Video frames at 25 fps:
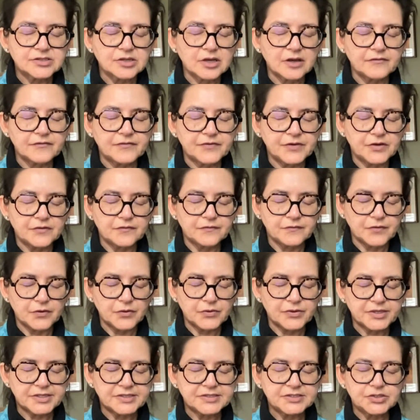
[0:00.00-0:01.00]
soften your
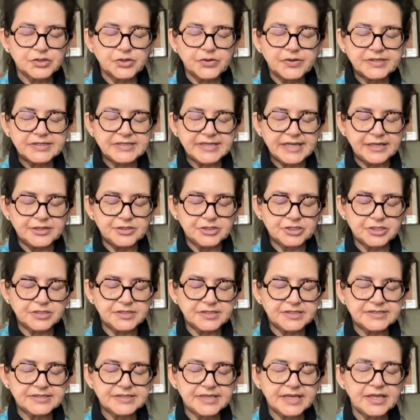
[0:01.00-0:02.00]
focus so your
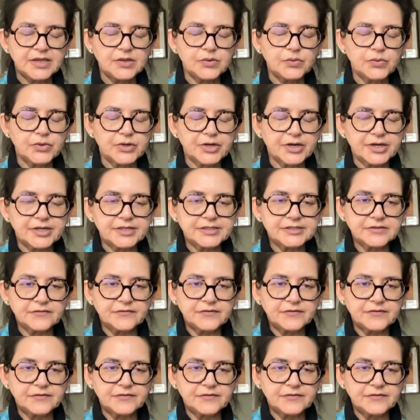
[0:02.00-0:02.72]
attention is inwards.